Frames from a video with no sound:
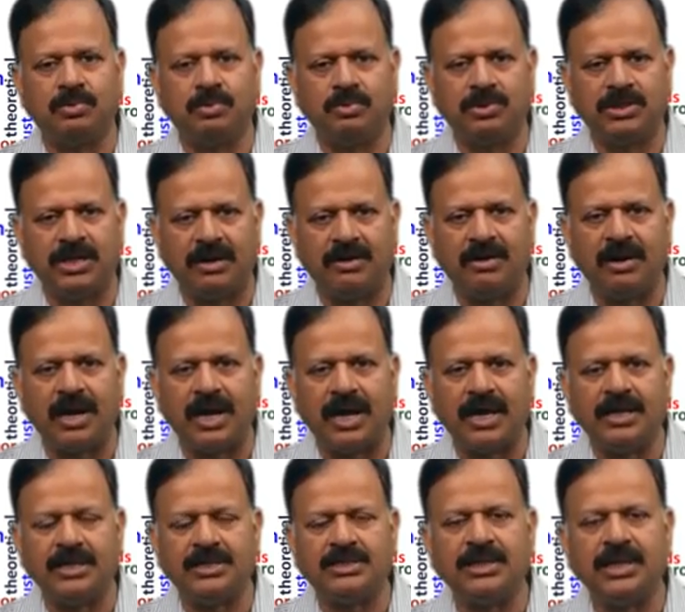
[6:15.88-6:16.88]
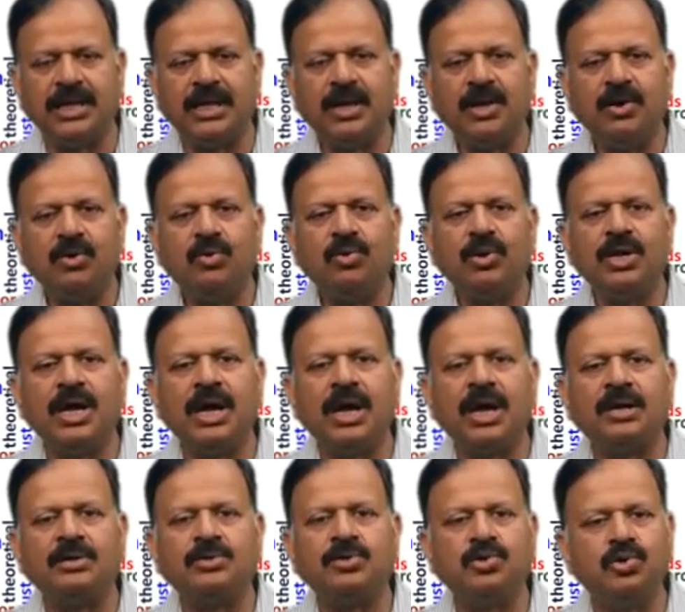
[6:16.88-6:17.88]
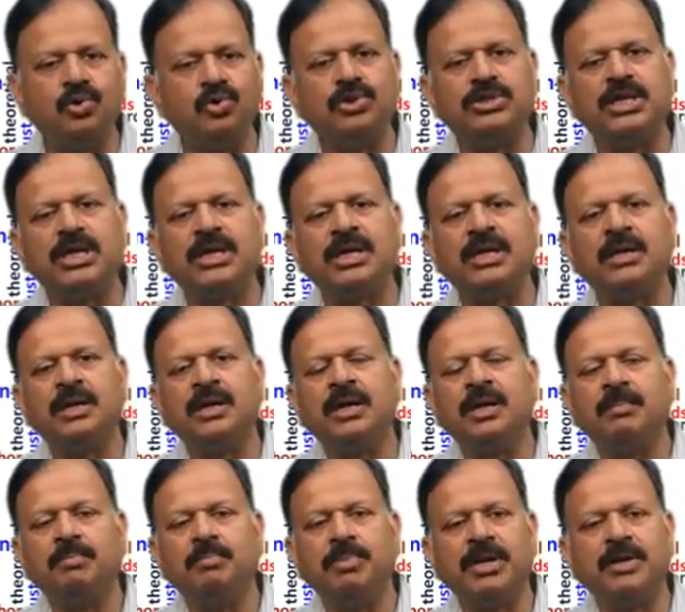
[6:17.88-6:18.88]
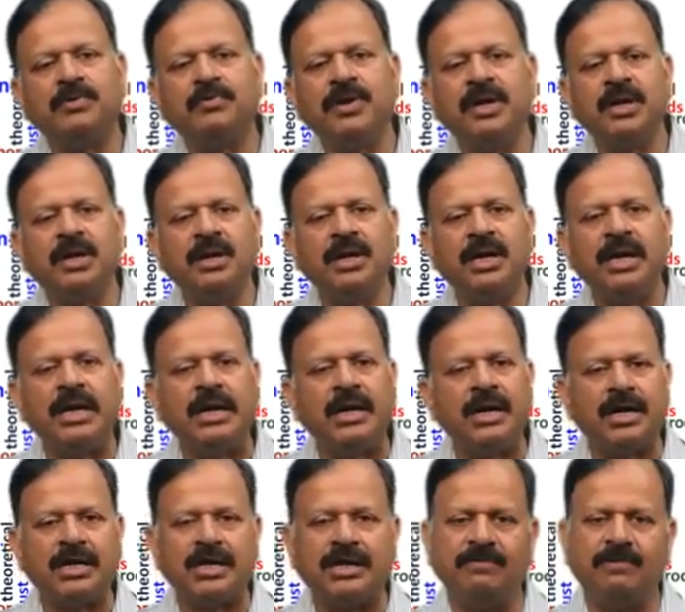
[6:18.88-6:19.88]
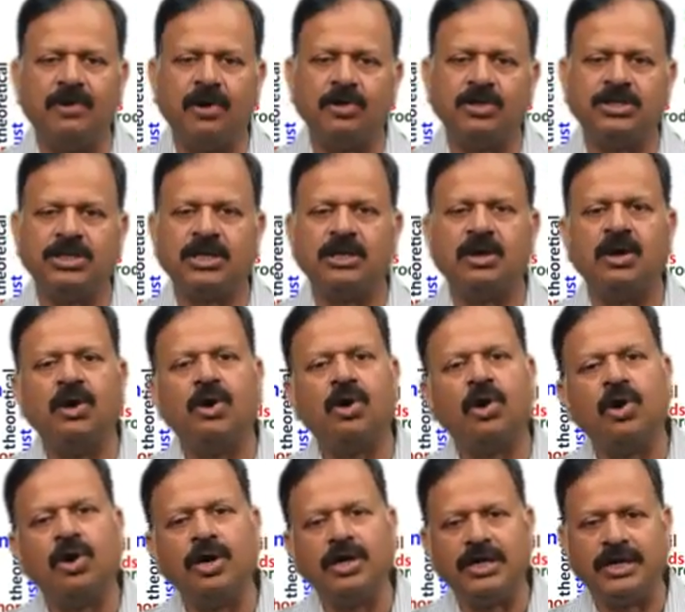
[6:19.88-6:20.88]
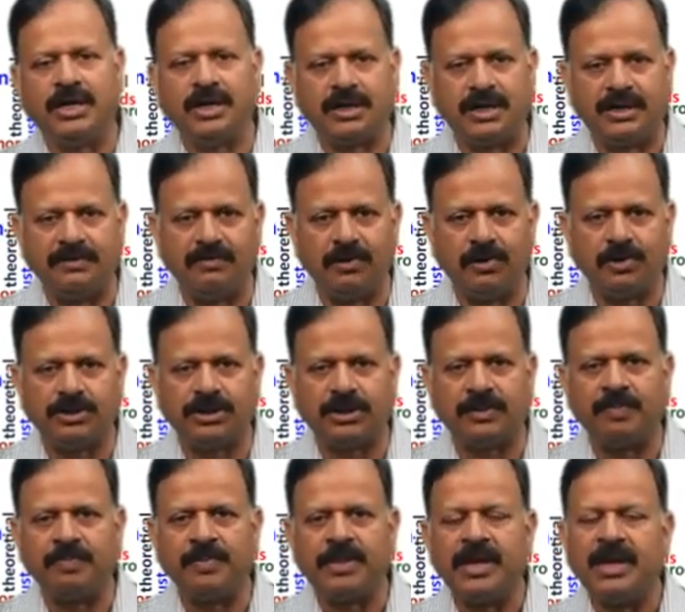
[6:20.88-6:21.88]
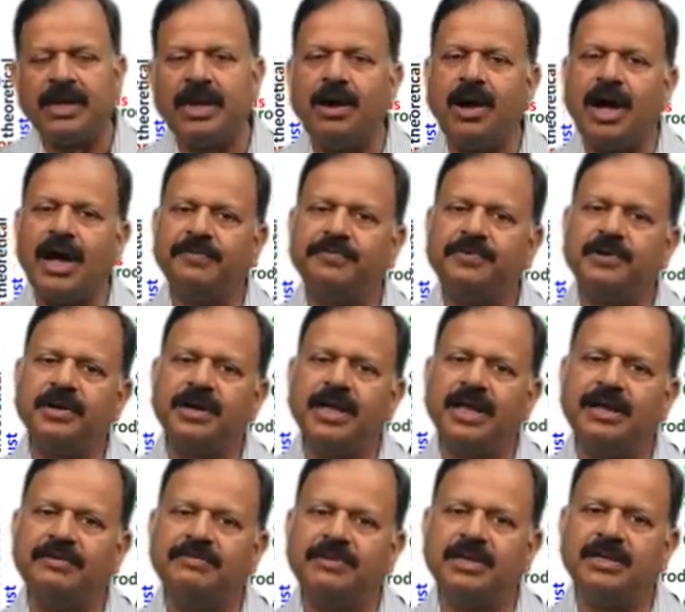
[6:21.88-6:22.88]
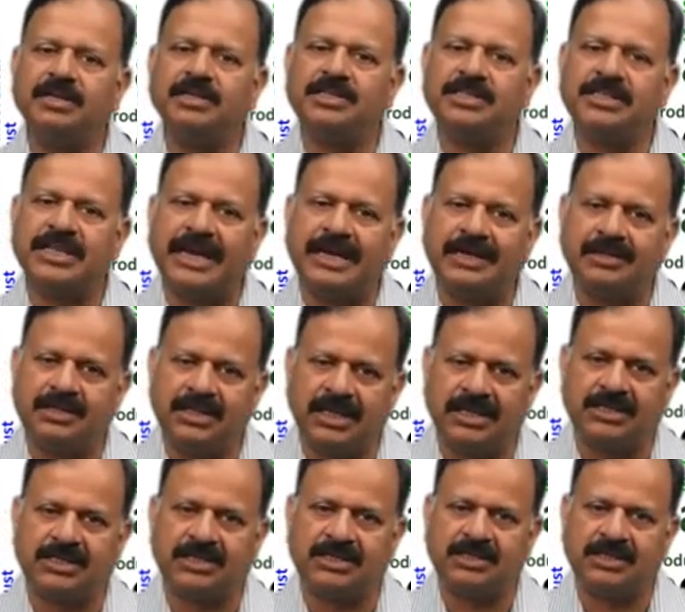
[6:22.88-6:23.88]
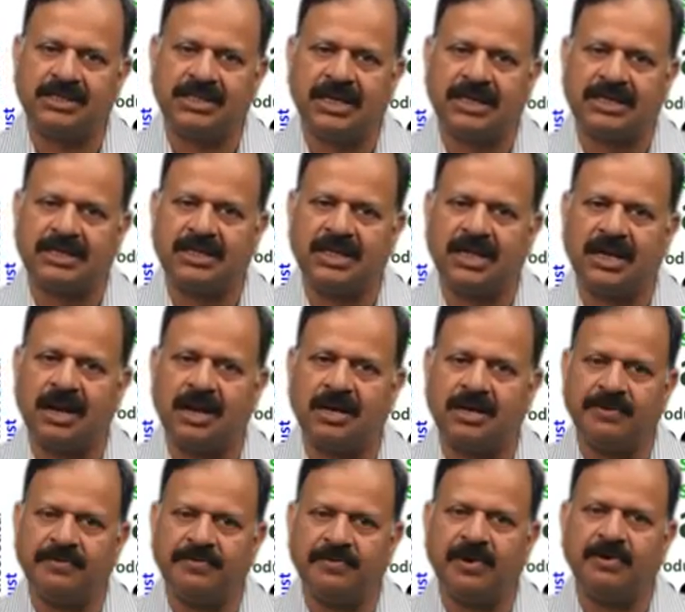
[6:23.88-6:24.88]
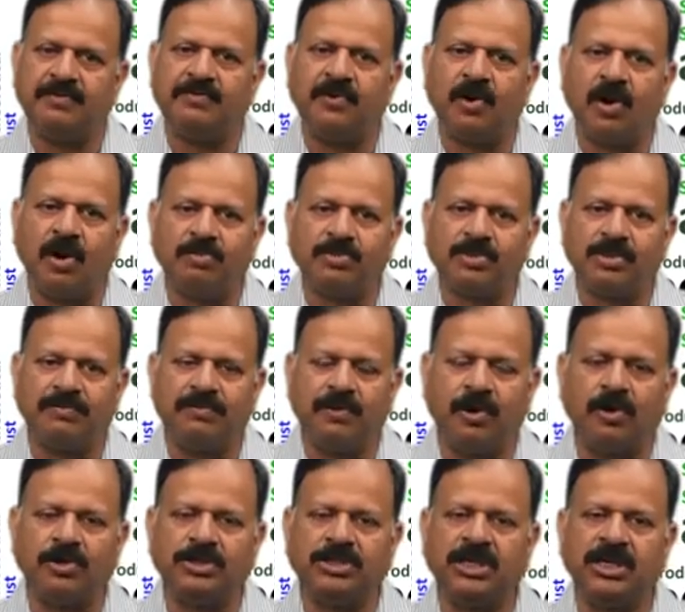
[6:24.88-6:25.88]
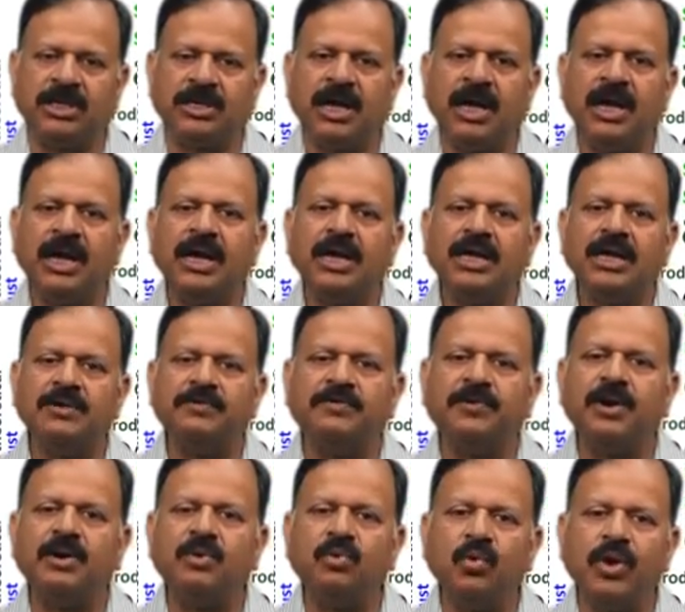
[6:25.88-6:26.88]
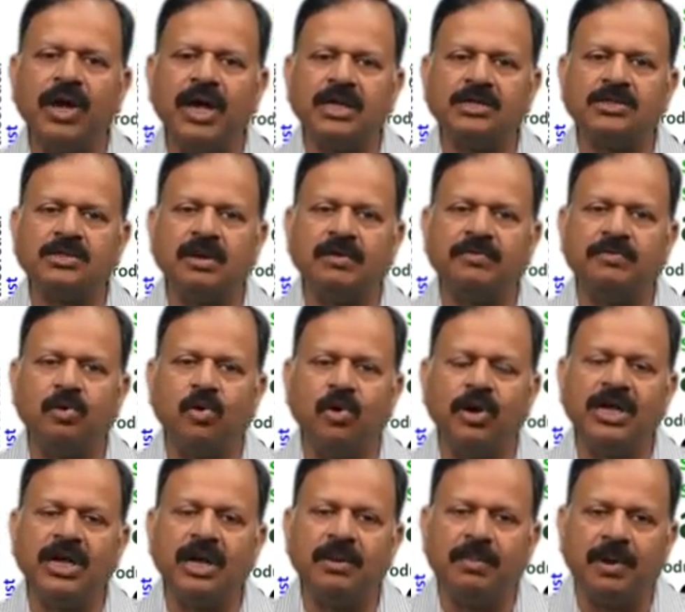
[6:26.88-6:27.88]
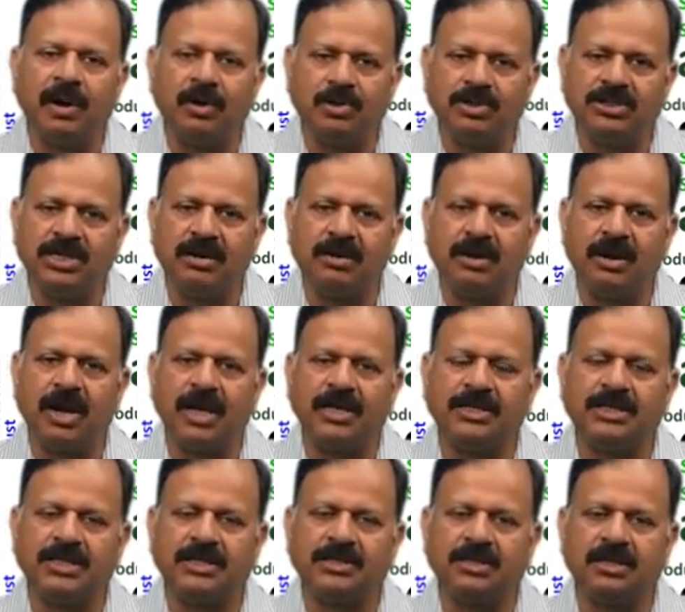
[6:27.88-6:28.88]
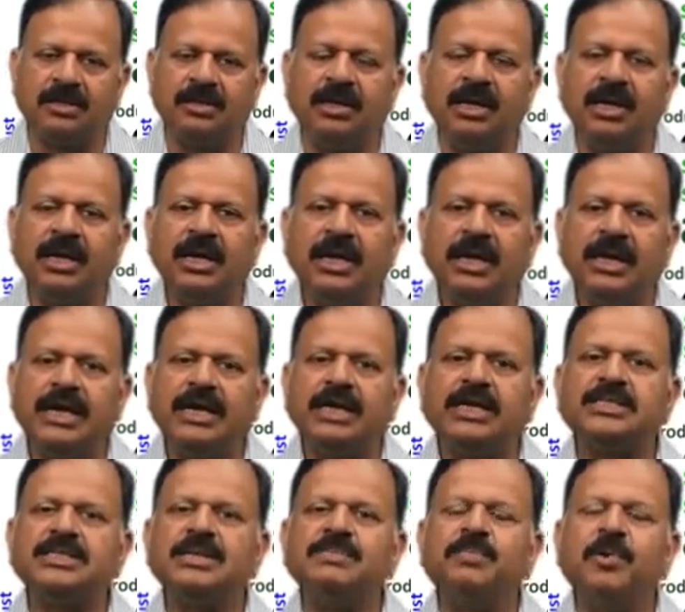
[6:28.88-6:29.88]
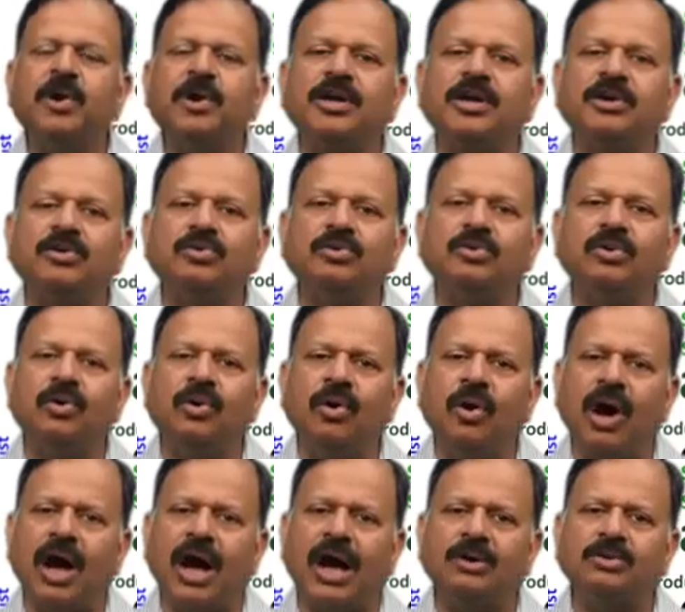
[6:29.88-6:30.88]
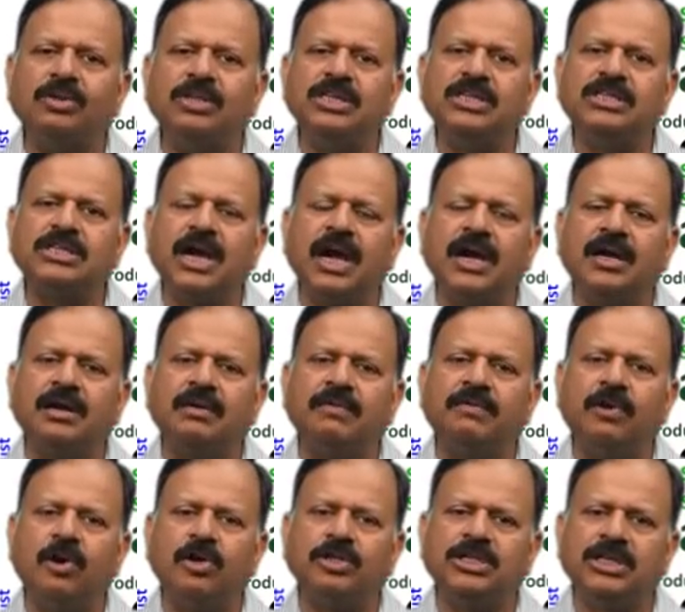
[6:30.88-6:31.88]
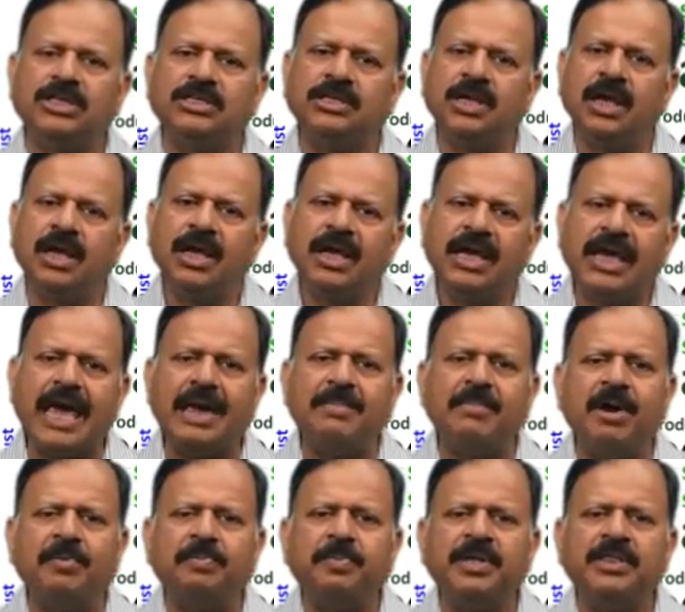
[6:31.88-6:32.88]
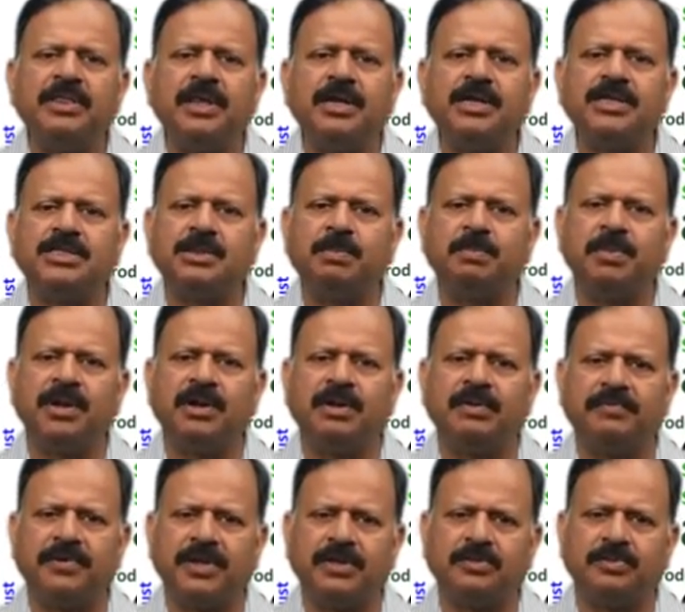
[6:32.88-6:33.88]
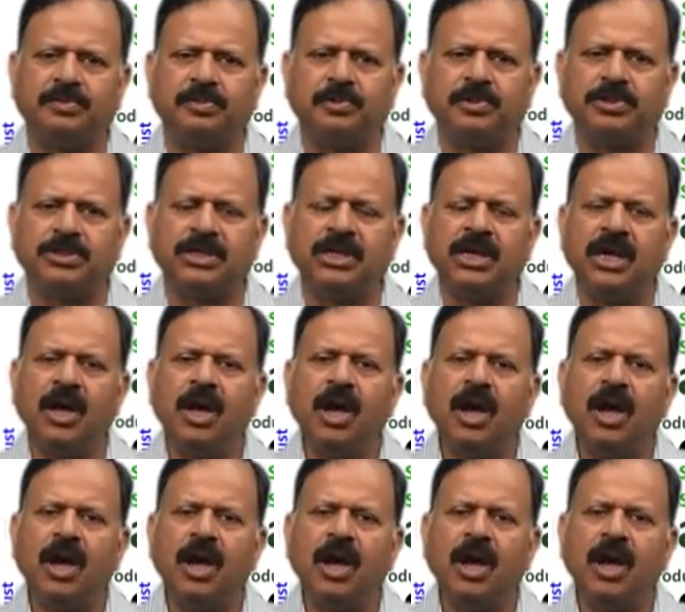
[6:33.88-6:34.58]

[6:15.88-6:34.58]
generalize, we are choosing between inductive logic or deductive logic. Now, after having said this, that there are different forms of logic, different ways of going about generalization, it is important to know how these kind of logics came up in the discipline of anthropology.